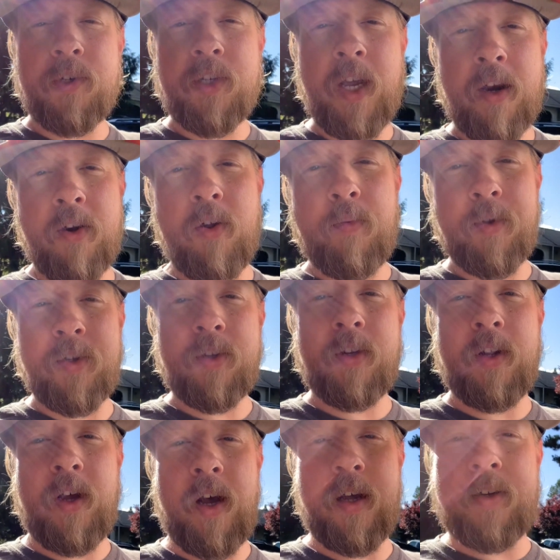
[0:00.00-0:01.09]
had an almost
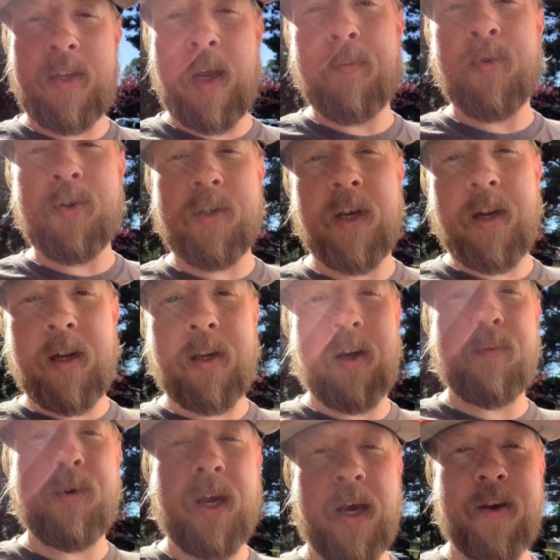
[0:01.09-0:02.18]
10%
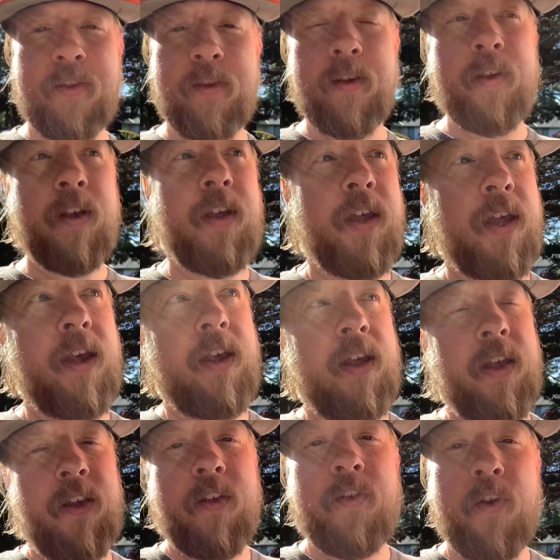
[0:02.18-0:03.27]
income tax.
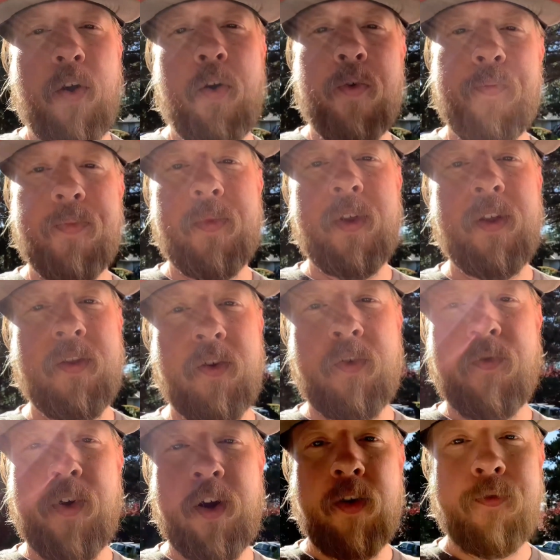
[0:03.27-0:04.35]
So there's
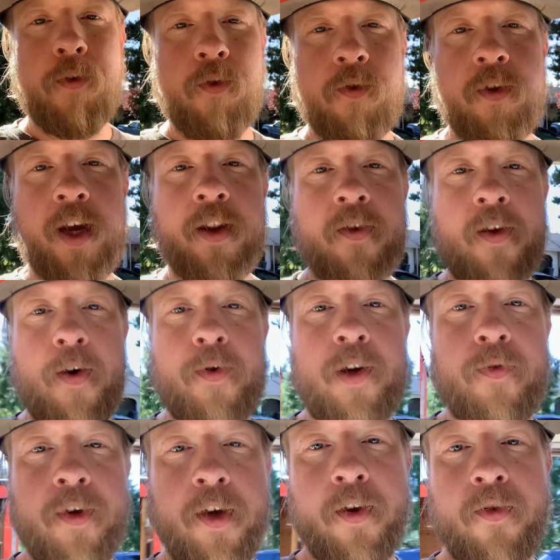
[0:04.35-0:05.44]
very few states I would
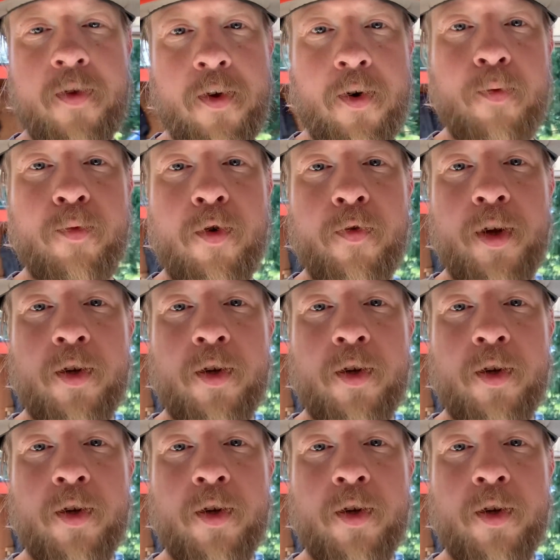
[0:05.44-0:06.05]
even consider moving